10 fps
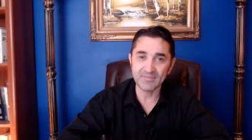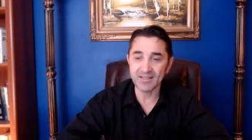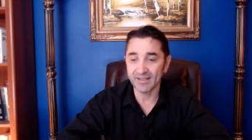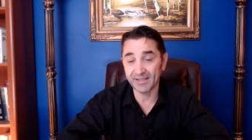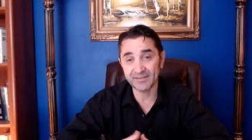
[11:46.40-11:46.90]

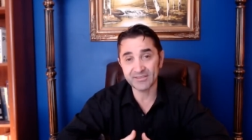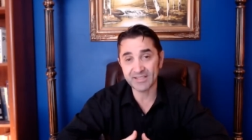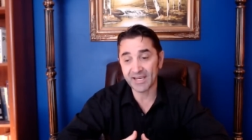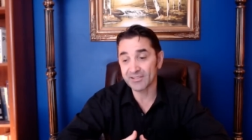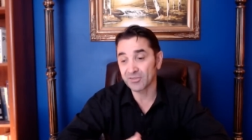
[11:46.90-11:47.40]
and this
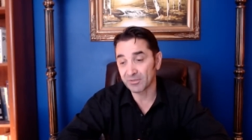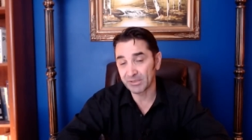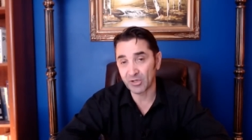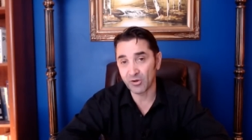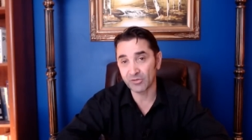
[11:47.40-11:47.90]
guy is gonna be
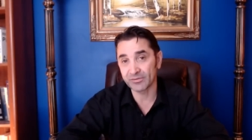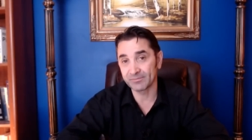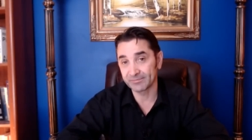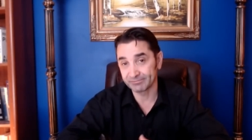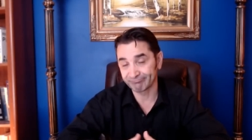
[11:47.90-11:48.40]
called
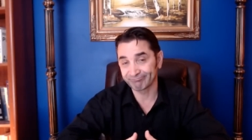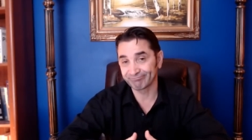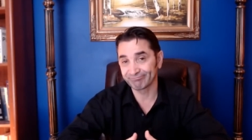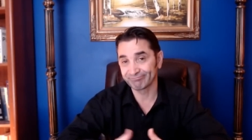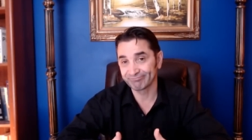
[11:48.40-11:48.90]

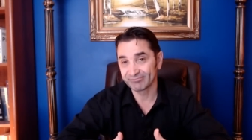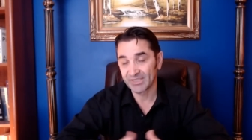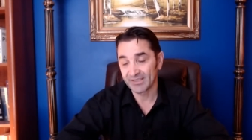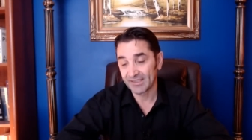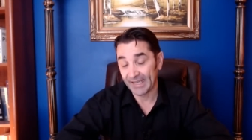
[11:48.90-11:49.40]

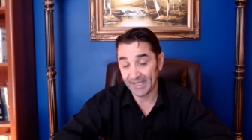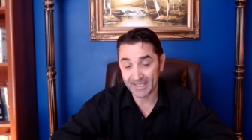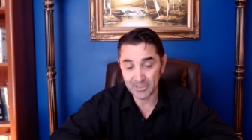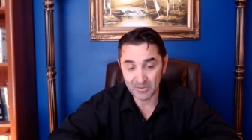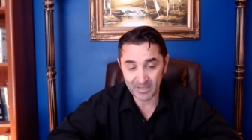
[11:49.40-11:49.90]

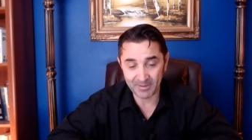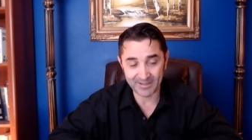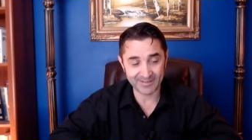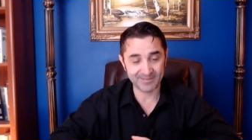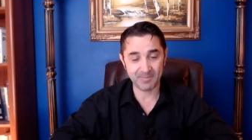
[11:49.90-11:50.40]
anyway
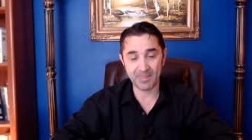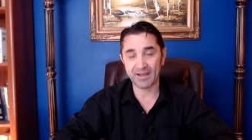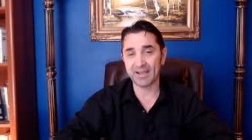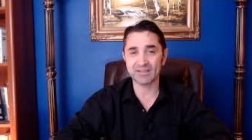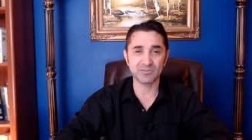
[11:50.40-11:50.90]
man
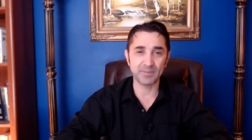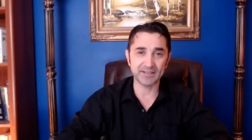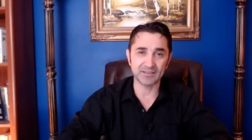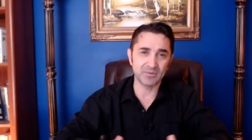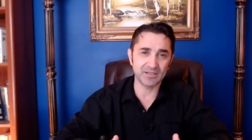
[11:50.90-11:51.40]
I
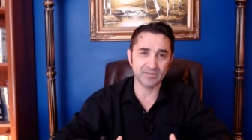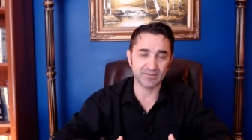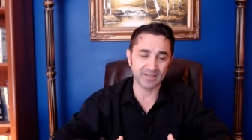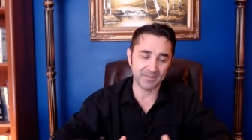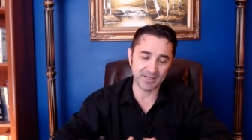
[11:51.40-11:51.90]
expected. What do you,
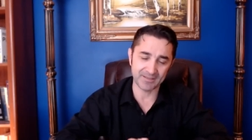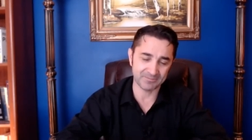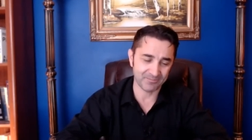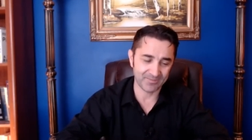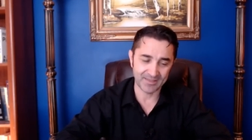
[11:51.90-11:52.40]
I mean?
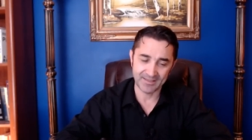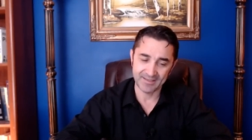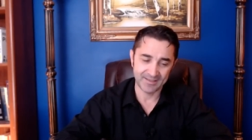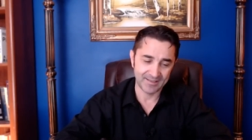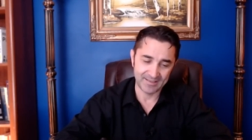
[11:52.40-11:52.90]

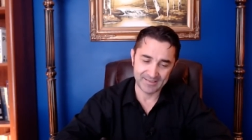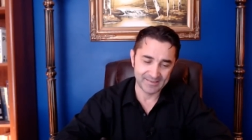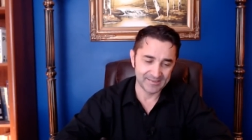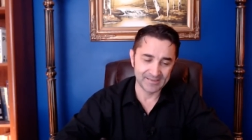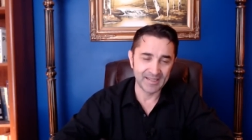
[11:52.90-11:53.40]

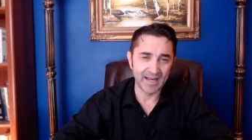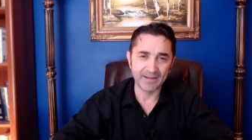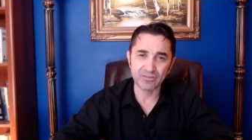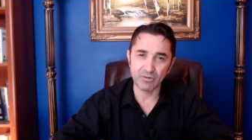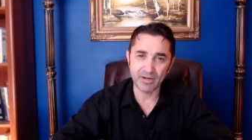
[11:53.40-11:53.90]
I have
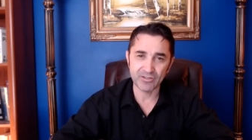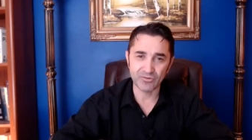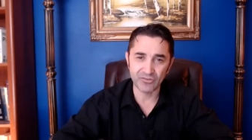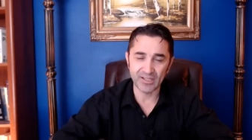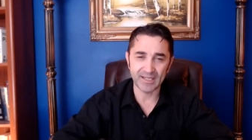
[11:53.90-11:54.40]
so much to
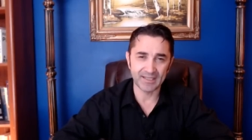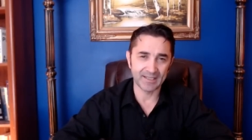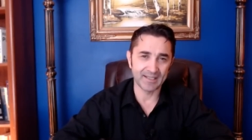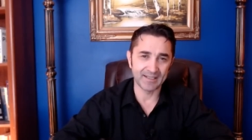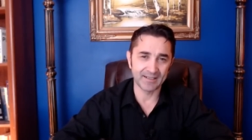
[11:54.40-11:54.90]
say,
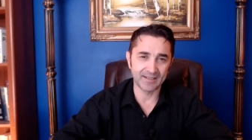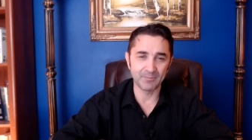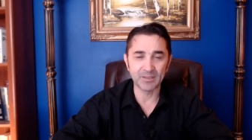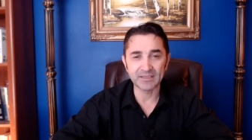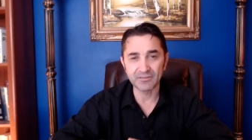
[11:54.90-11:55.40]
uh,
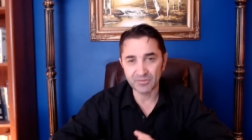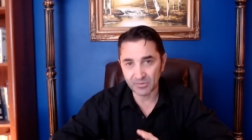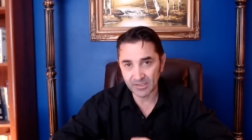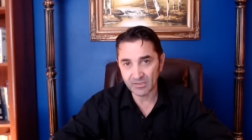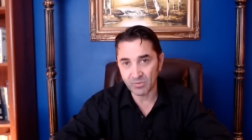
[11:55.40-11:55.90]
but if you
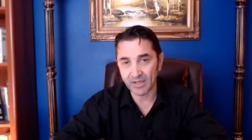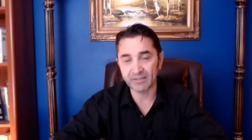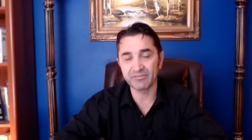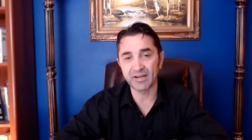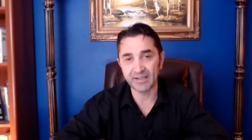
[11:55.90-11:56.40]
really want to
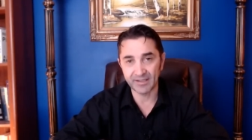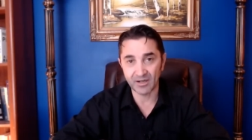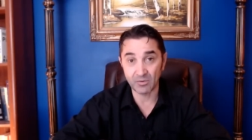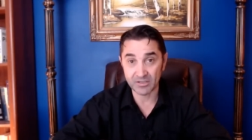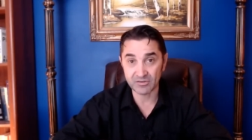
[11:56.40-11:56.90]
find out
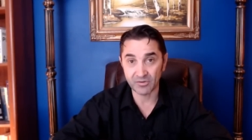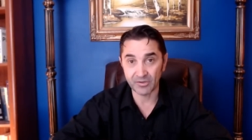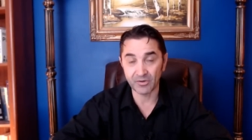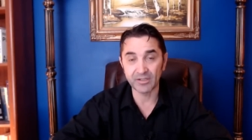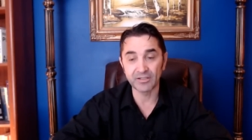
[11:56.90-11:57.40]
what's going
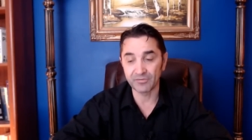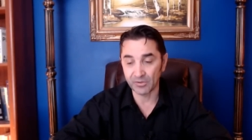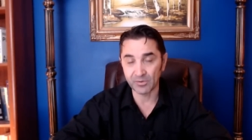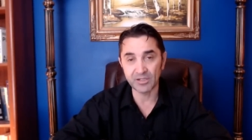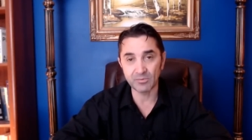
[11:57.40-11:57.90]
on, and if you
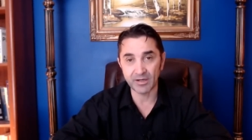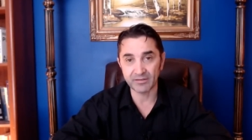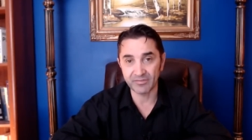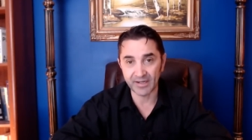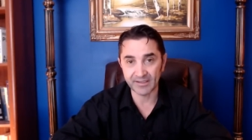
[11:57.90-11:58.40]
really want to
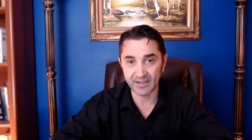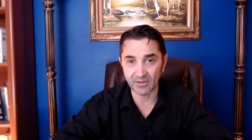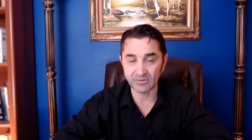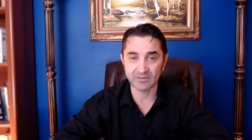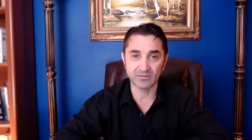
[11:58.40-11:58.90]
find
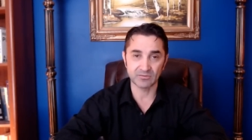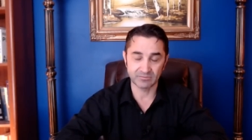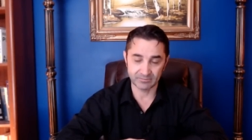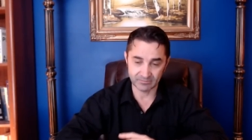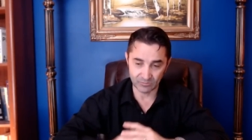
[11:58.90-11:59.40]
out
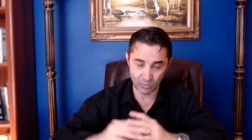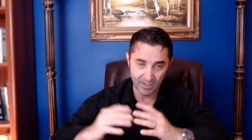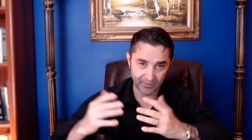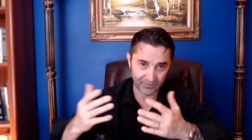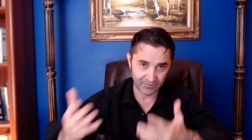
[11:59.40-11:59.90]

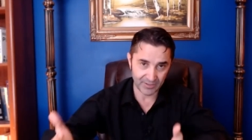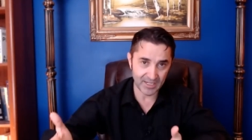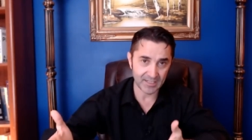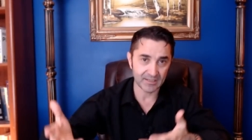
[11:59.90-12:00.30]
what they